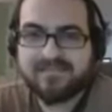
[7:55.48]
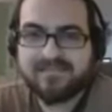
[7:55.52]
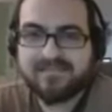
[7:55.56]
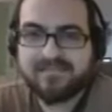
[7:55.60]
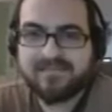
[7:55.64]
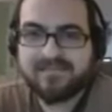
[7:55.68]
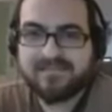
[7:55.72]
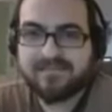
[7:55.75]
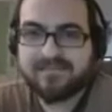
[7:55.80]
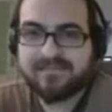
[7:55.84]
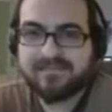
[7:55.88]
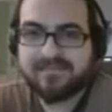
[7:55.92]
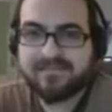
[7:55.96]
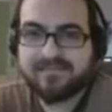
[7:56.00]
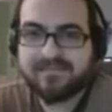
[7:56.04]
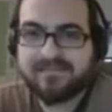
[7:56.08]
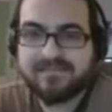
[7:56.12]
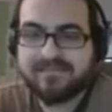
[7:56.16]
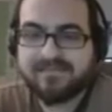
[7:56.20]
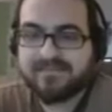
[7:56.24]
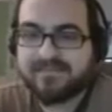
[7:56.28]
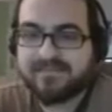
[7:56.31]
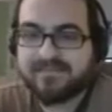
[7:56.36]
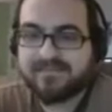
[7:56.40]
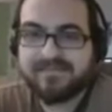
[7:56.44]

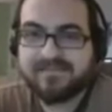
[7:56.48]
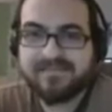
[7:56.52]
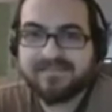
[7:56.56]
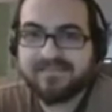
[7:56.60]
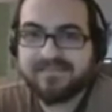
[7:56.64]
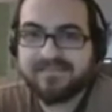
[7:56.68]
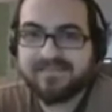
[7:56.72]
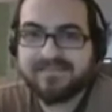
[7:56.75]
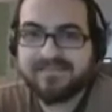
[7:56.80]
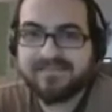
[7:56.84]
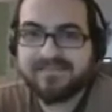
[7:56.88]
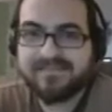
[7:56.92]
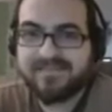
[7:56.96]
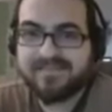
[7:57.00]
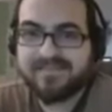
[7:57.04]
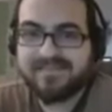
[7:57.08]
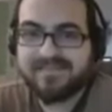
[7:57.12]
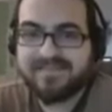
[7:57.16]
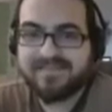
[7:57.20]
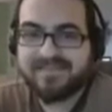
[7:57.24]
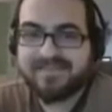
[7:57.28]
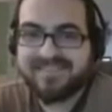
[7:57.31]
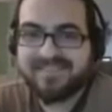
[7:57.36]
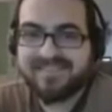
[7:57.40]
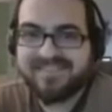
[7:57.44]

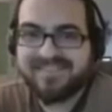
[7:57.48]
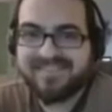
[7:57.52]
(silent)